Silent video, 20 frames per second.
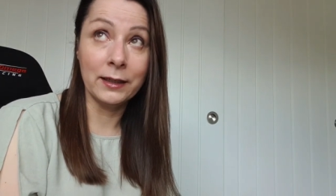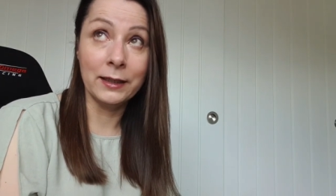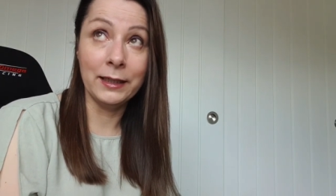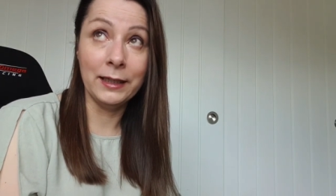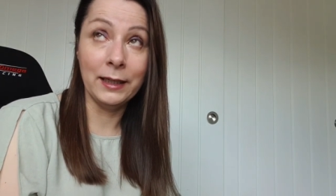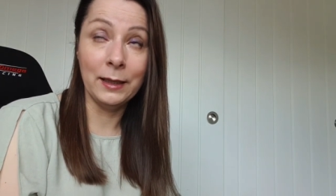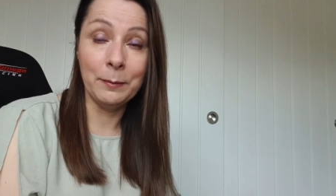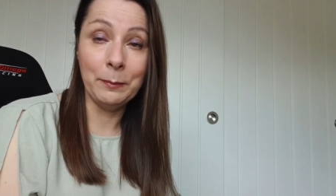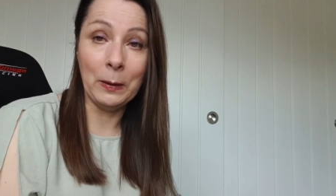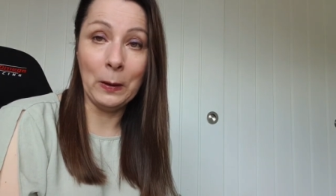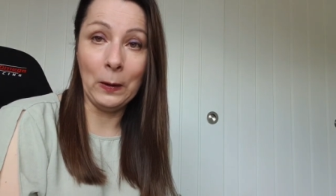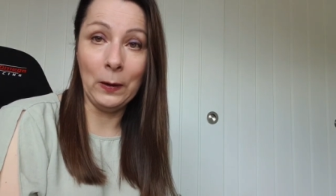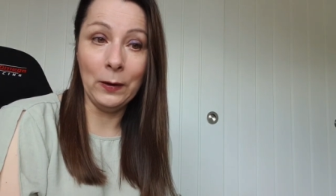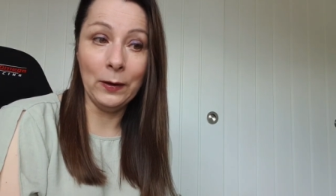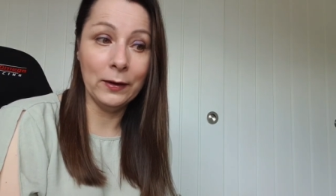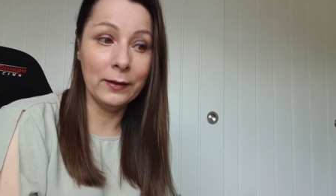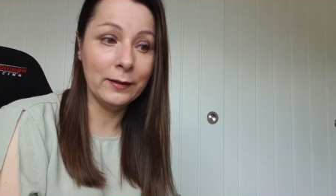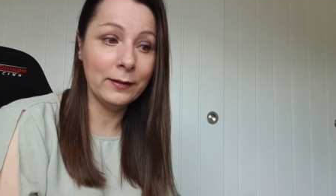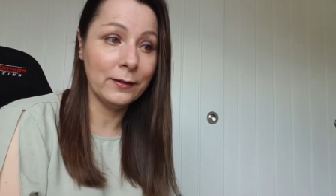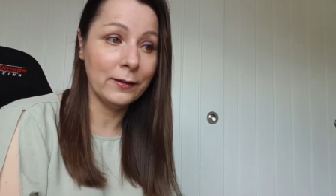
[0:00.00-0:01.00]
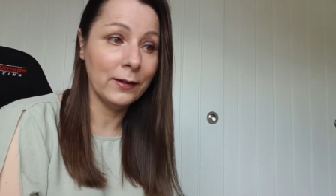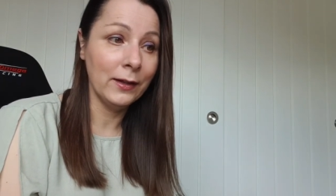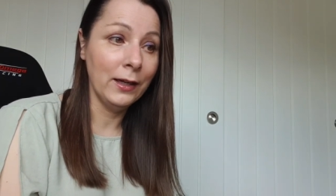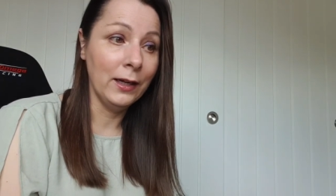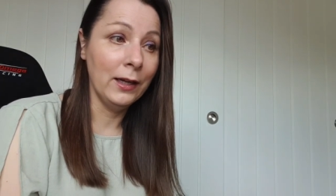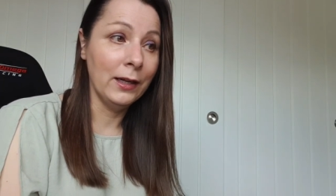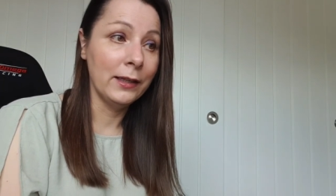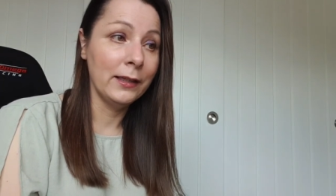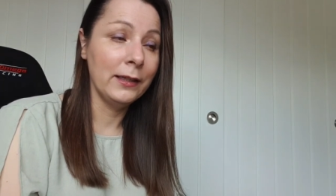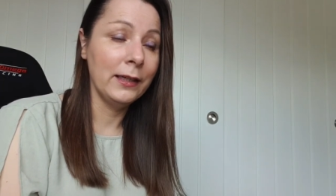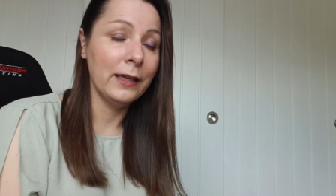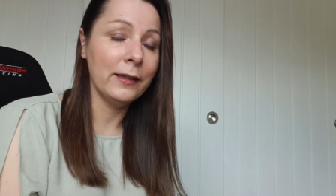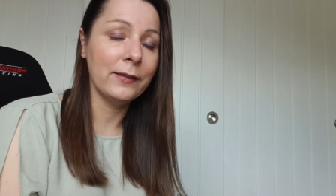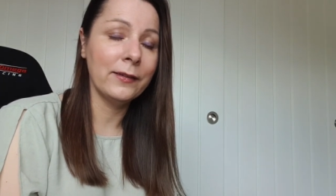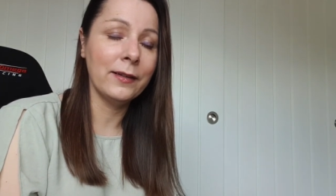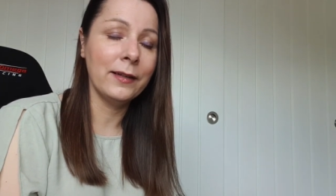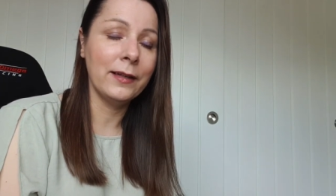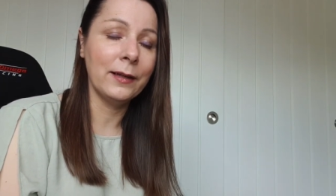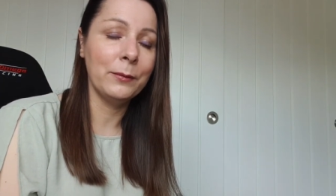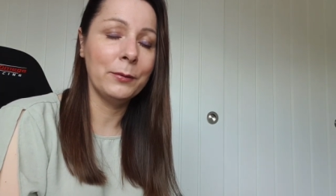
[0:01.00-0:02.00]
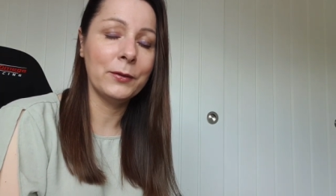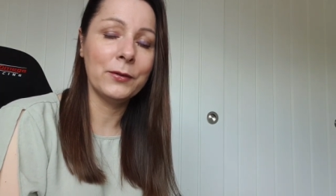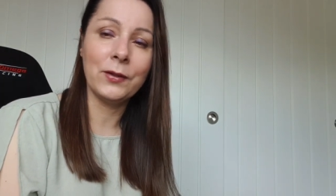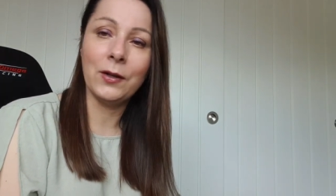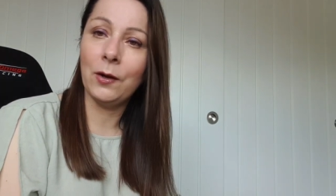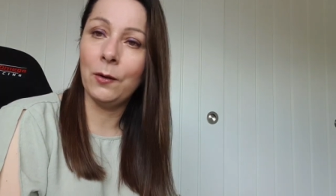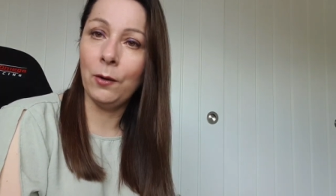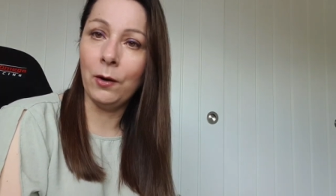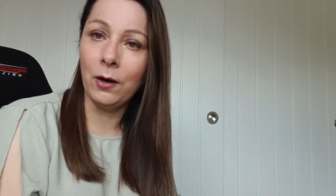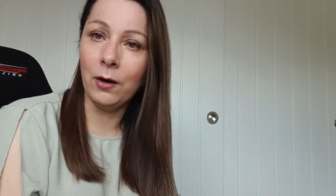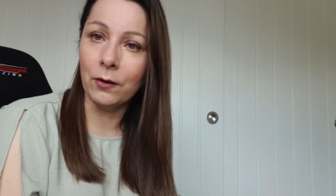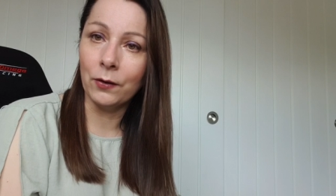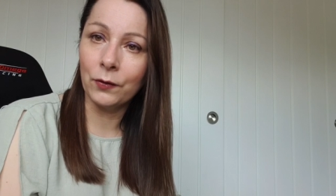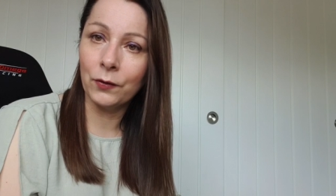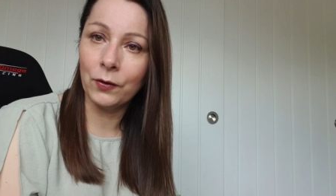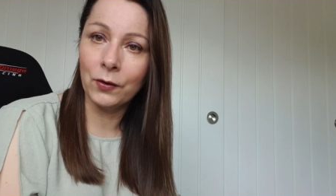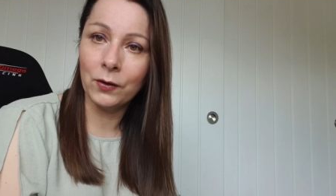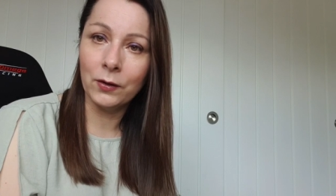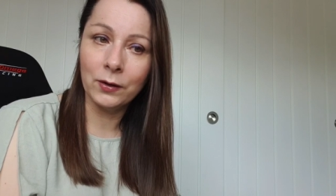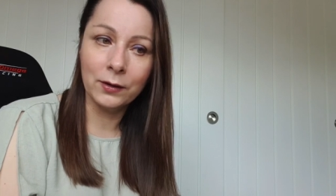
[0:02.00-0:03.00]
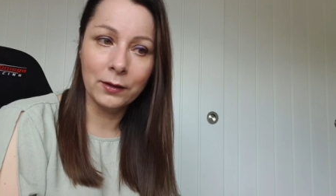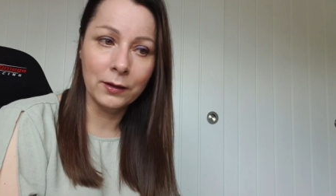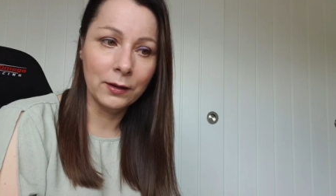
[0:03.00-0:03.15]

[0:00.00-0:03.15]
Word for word: You can hear the birds. Yesterday was so hot.